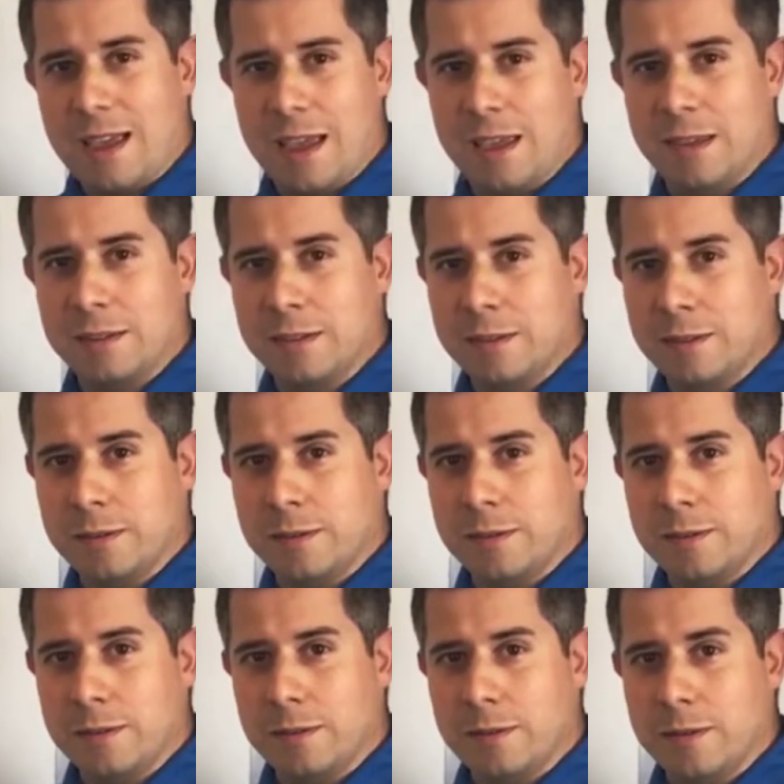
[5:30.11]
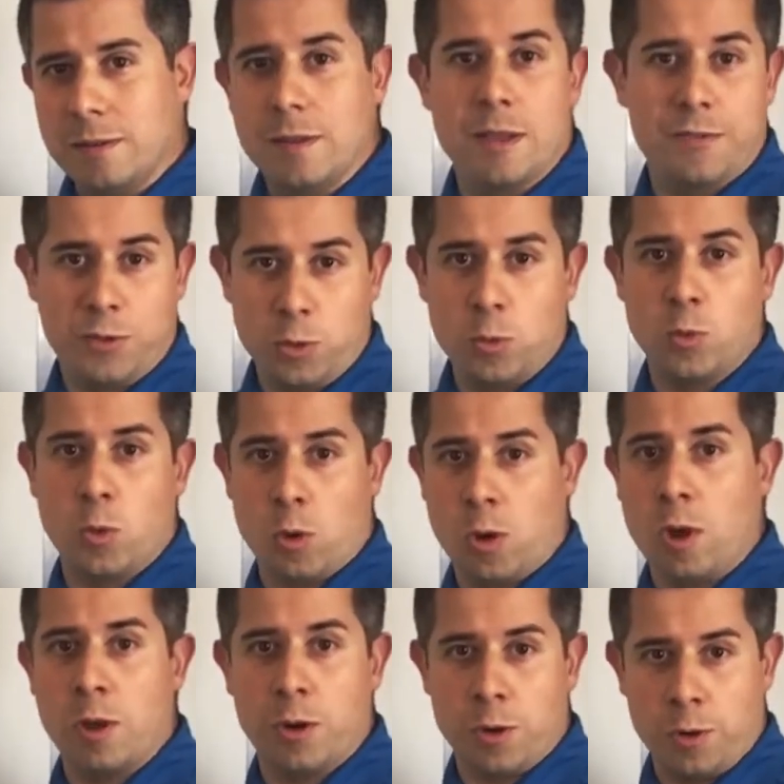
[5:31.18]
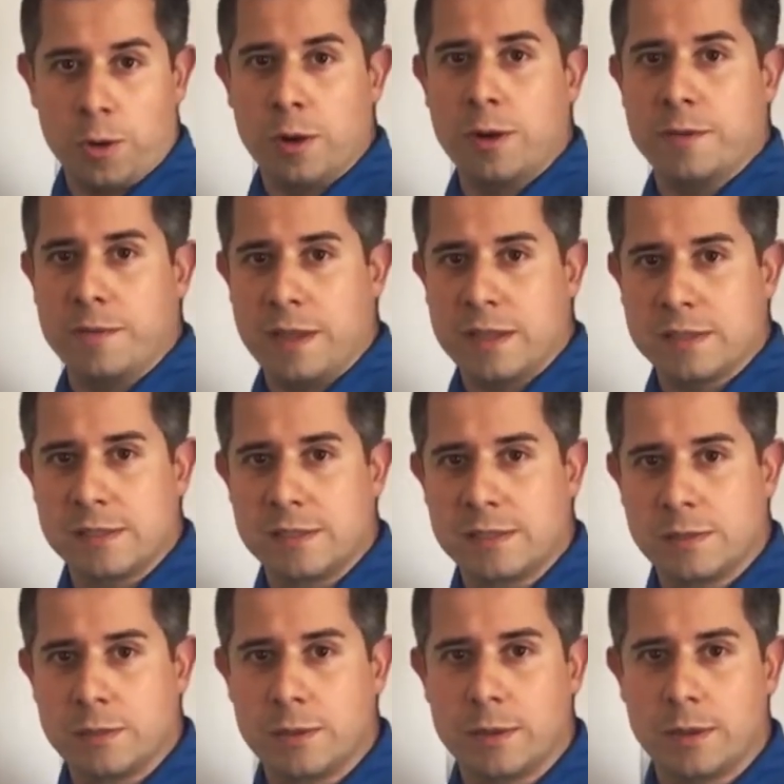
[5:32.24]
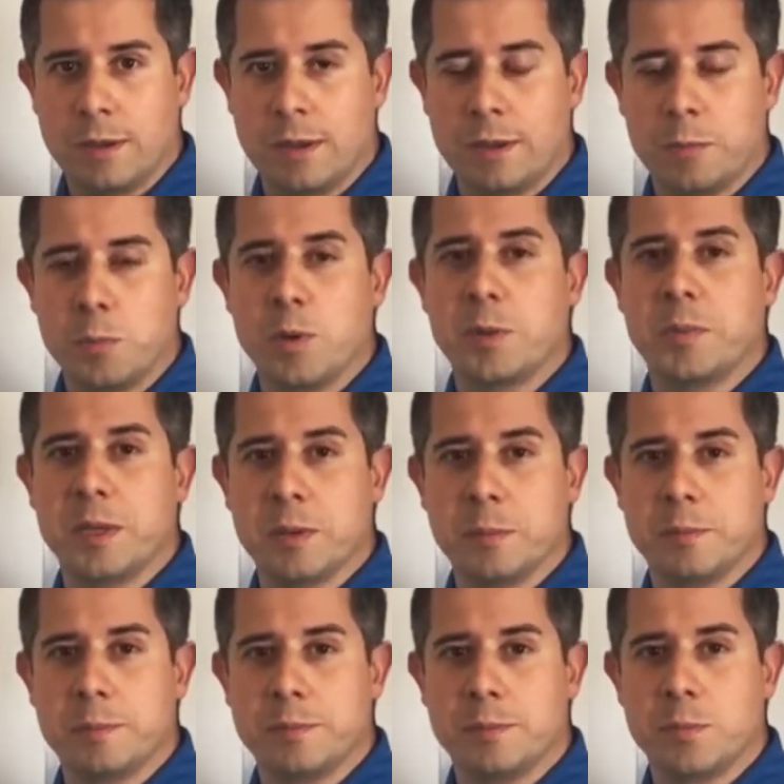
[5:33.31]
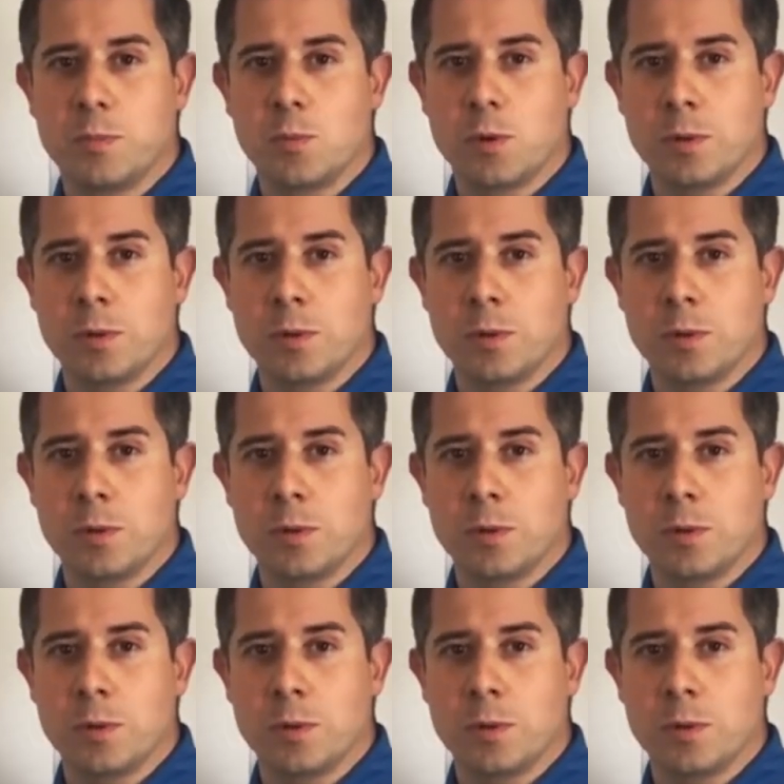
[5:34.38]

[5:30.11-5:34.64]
And if you are on our advanced premium